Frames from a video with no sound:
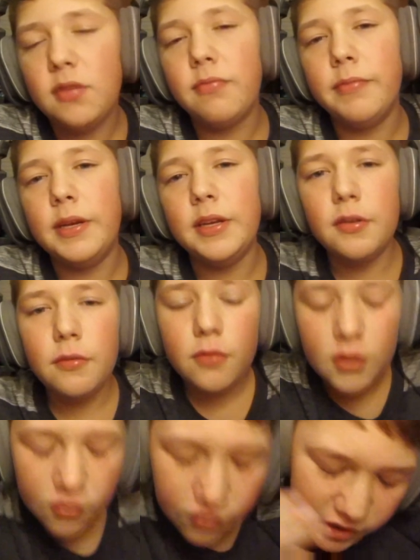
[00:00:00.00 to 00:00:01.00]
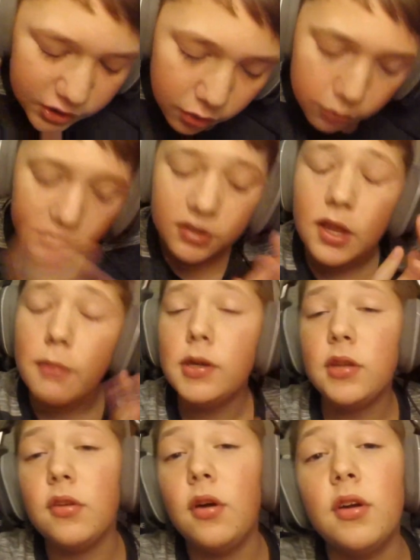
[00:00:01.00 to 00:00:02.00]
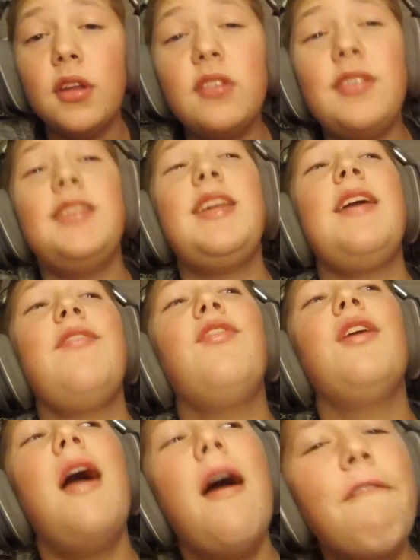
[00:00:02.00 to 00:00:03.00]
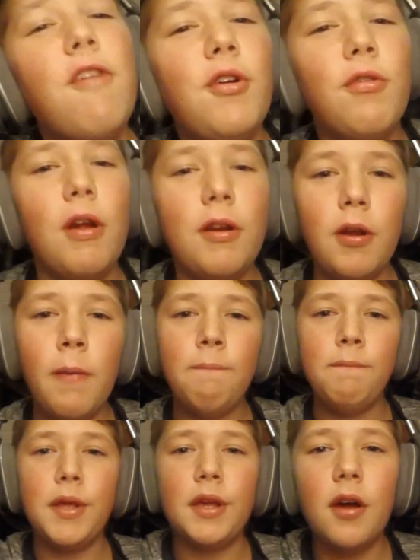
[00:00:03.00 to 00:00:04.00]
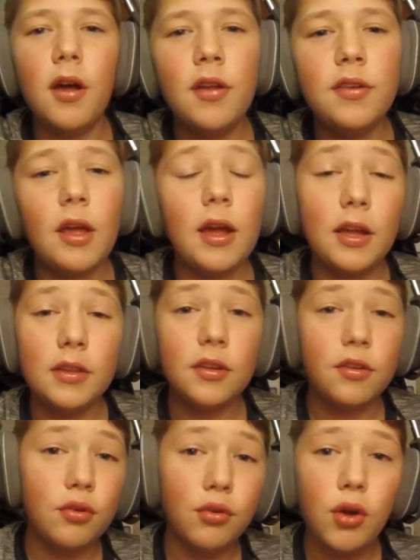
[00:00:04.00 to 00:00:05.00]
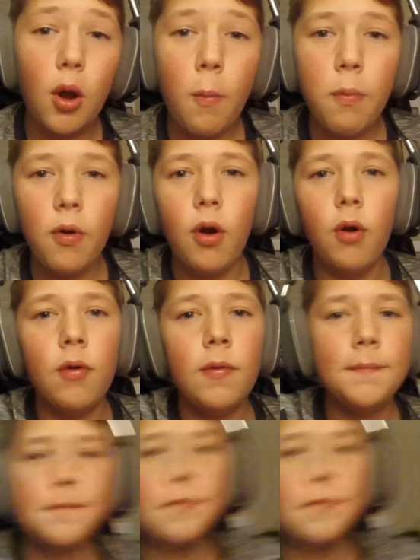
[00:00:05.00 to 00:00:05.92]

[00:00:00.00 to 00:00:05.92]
This minute, this video was 10 minutes long. It's gonna take forever to render because I got this new GoPro,